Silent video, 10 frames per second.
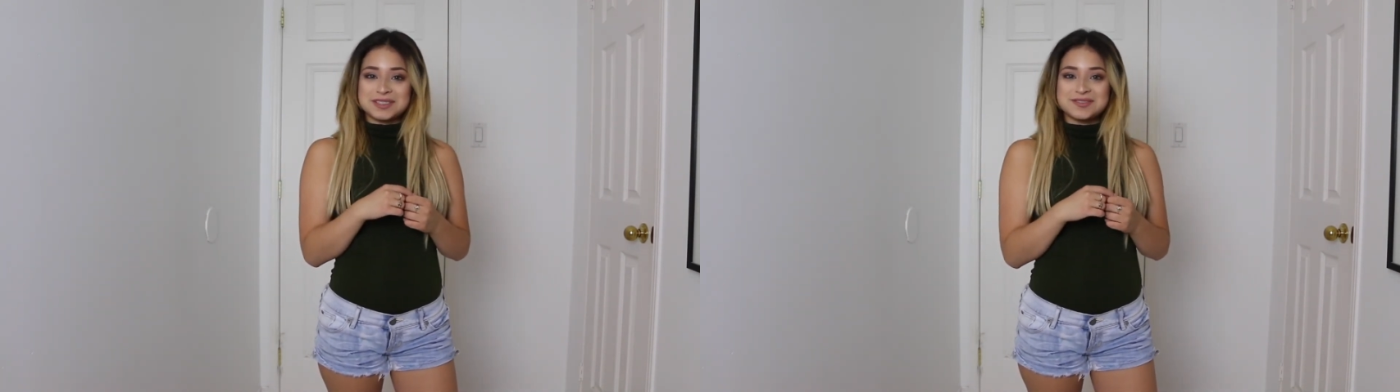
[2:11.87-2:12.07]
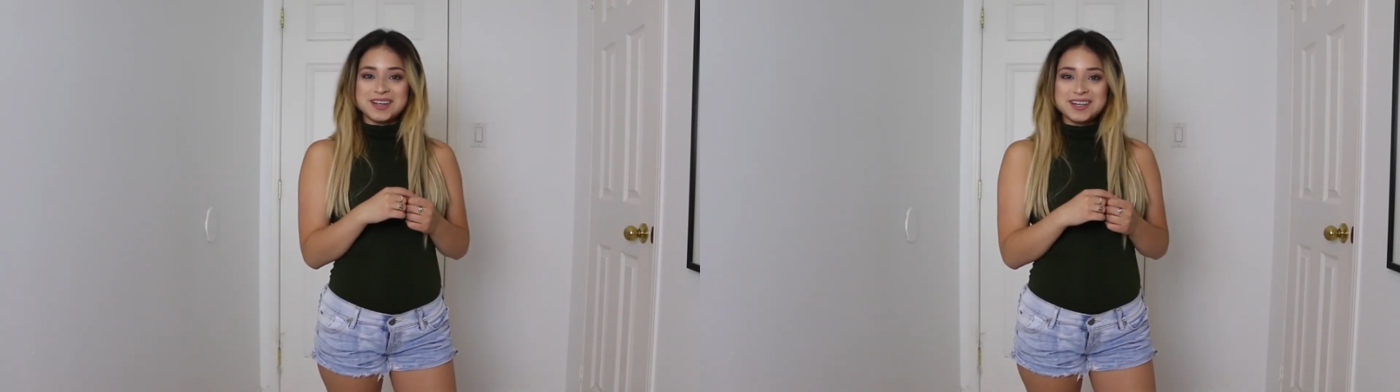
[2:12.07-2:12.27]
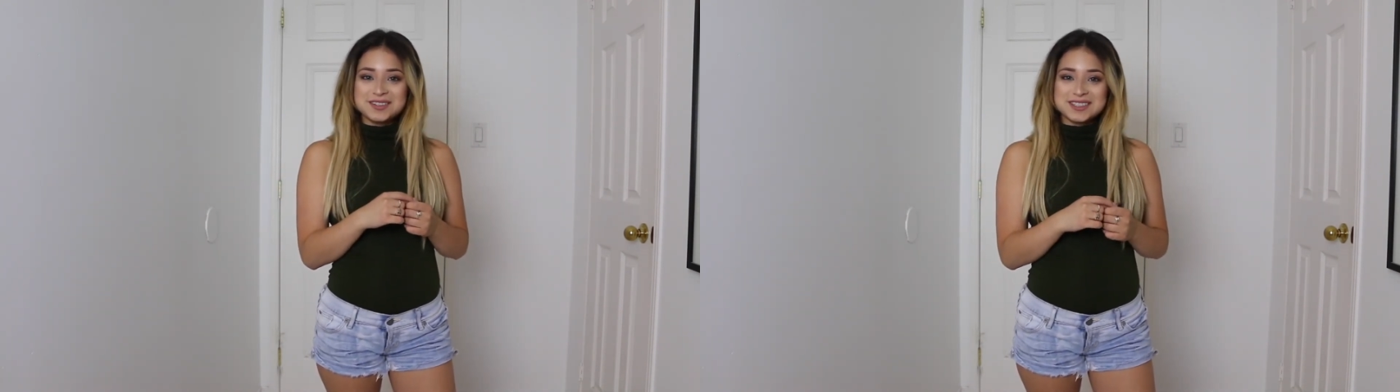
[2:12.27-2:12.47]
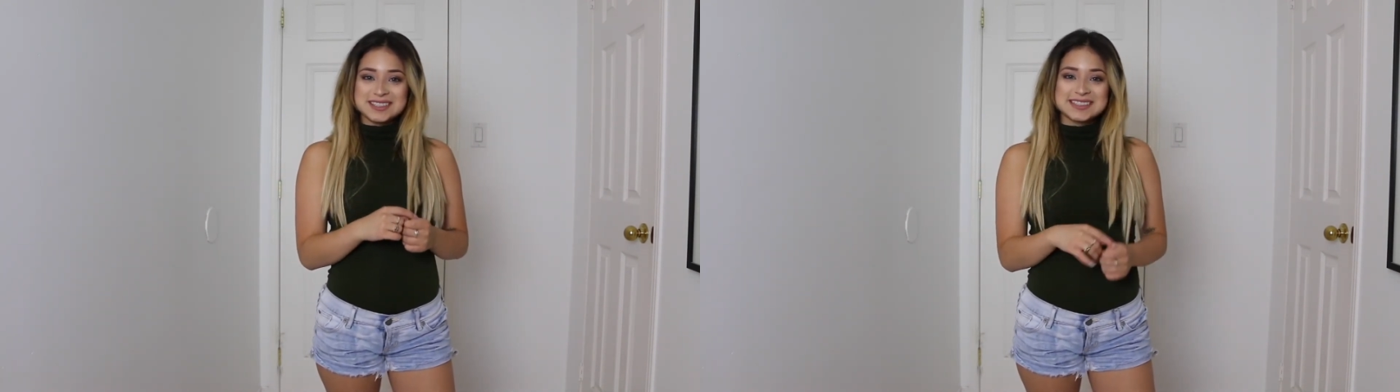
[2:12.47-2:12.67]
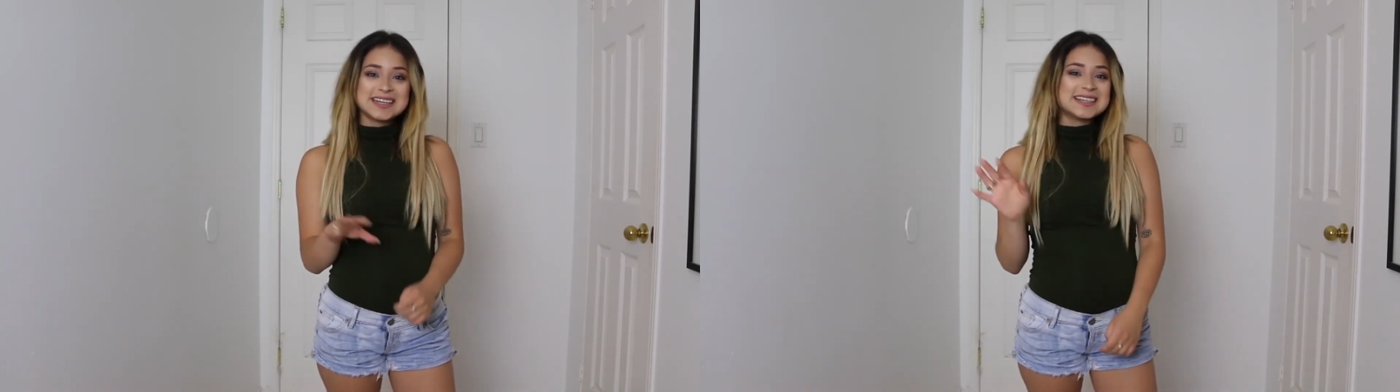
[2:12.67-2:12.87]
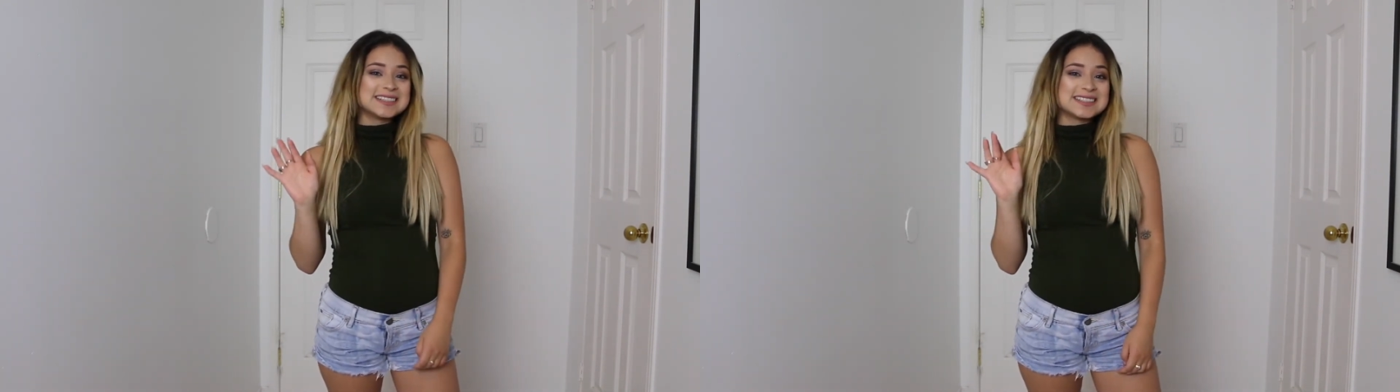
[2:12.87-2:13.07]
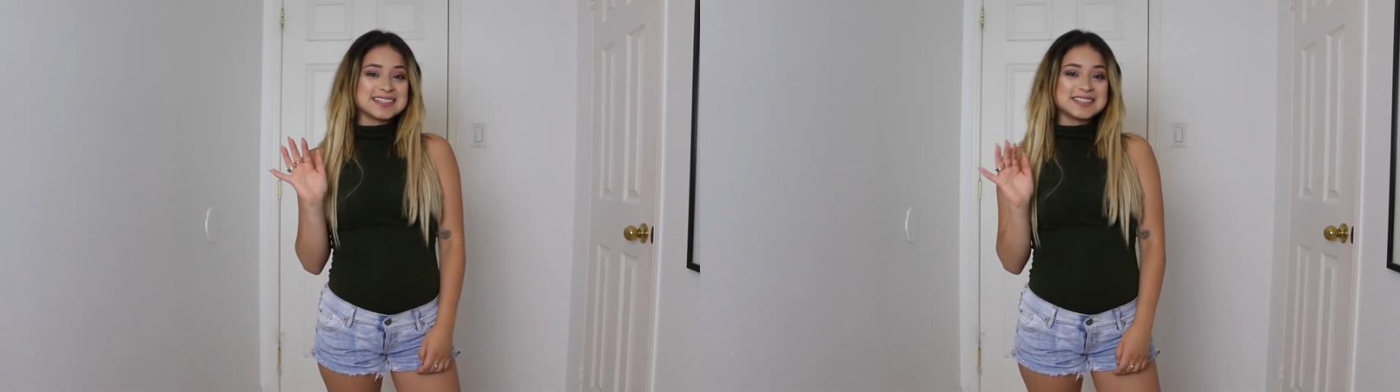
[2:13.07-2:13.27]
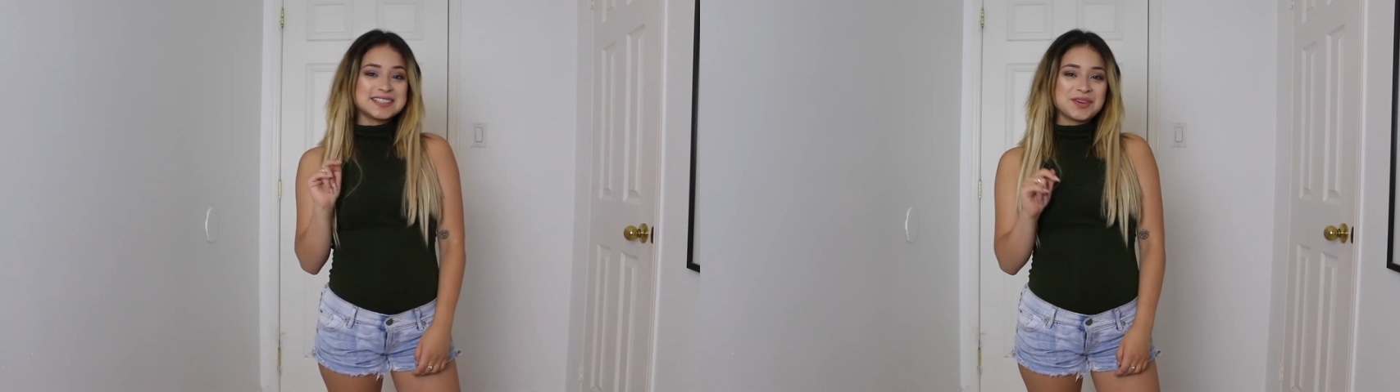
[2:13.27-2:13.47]
new videos. I'll see
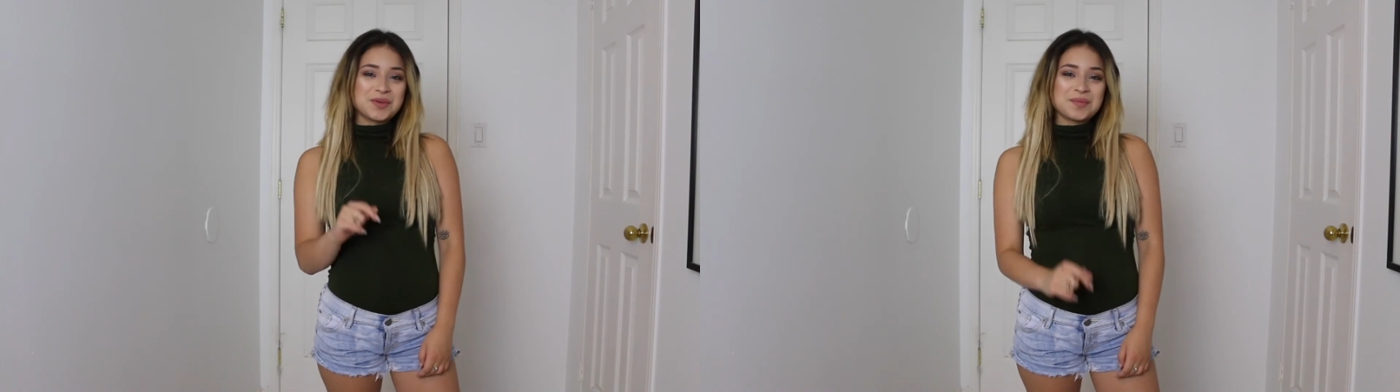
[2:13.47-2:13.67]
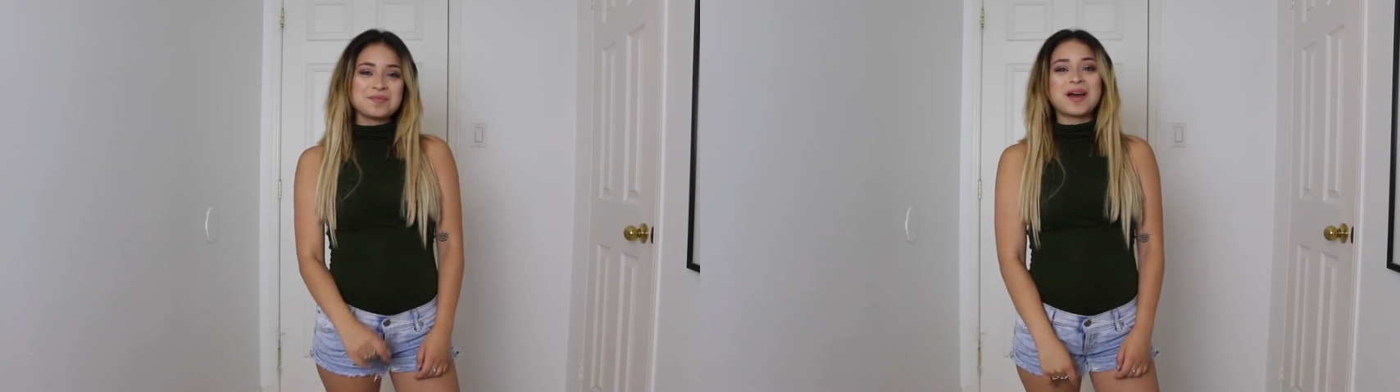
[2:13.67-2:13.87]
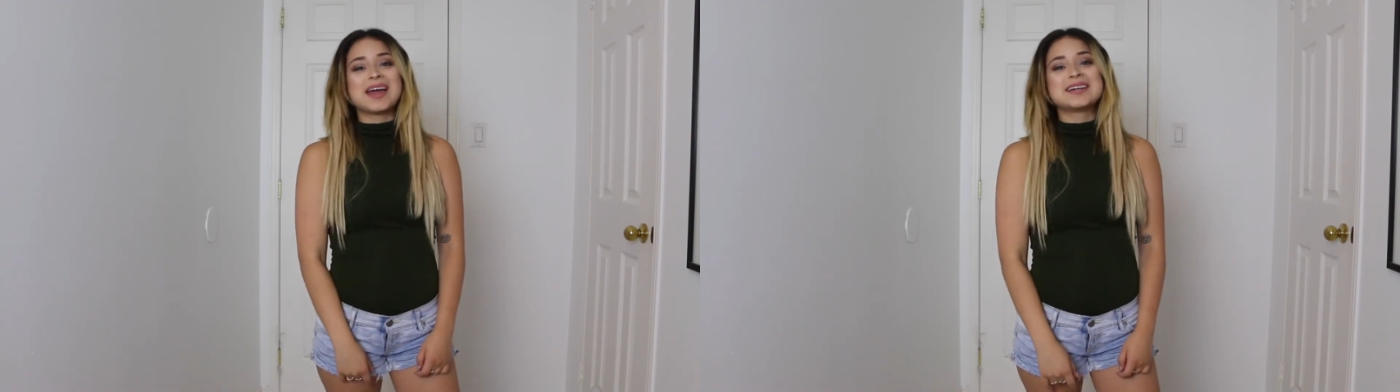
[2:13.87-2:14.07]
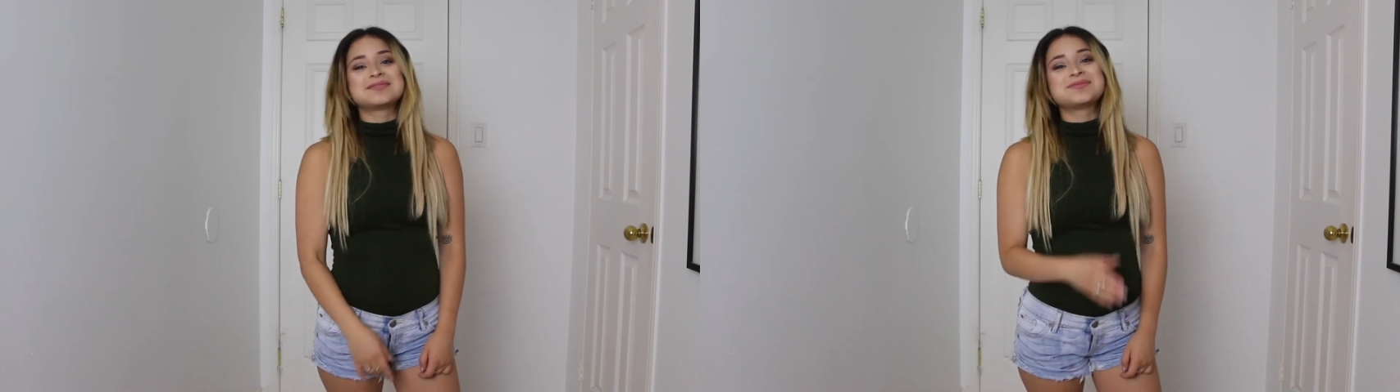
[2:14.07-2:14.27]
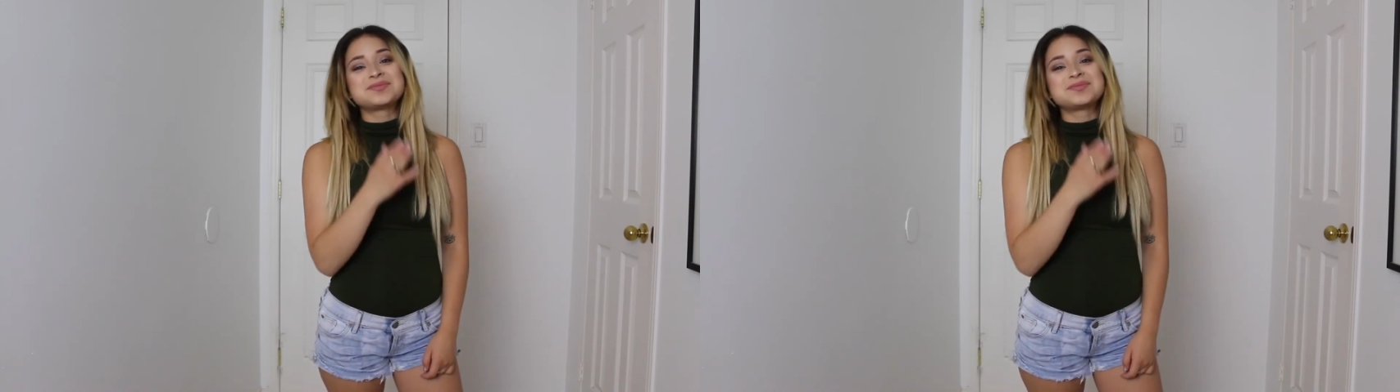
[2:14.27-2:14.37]
you soon. Bye.